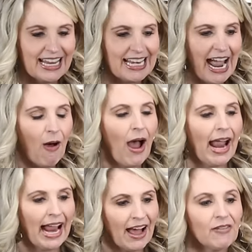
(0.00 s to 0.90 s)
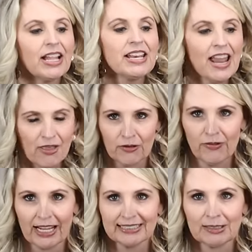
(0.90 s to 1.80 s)
Now, I have another
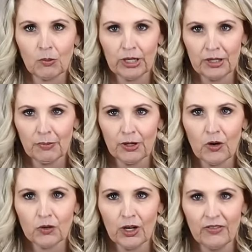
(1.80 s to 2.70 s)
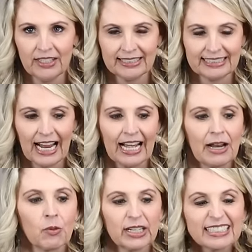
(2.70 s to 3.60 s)
vase that we're going to put over on this side,
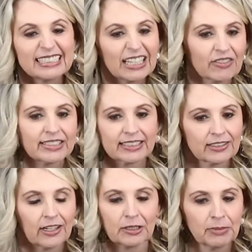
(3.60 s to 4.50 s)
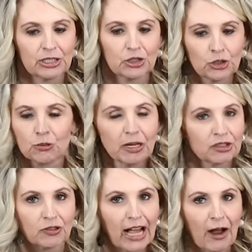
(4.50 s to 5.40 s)
and we're going to see if this is going to be too
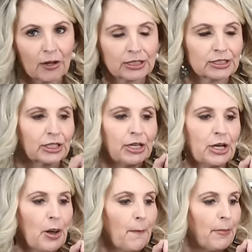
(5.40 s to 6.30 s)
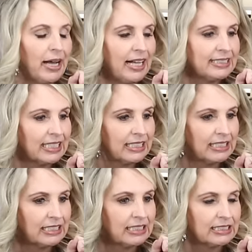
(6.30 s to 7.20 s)
much flowers, but
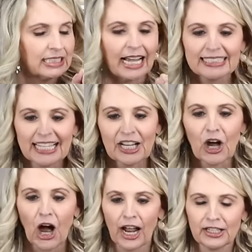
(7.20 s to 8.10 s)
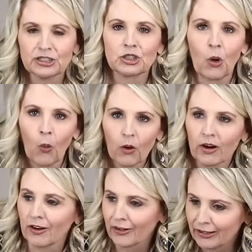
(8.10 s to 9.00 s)
did I say cottage
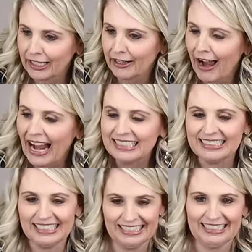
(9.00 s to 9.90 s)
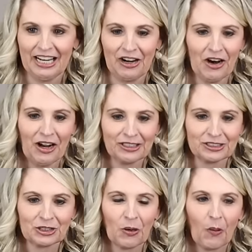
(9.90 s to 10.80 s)
core earlier? I did say
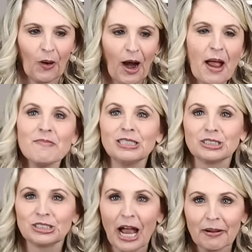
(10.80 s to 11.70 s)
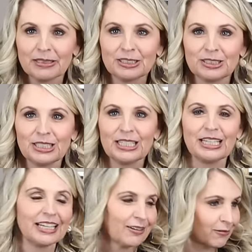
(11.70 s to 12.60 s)
cottage core. I'm shabby
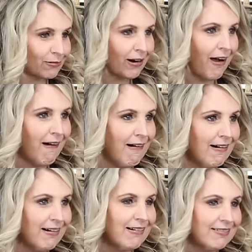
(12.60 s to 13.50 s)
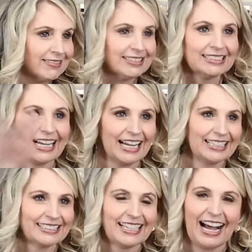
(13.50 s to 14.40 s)
chic. Wrong
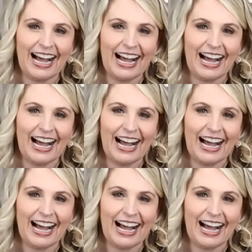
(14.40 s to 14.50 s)
design.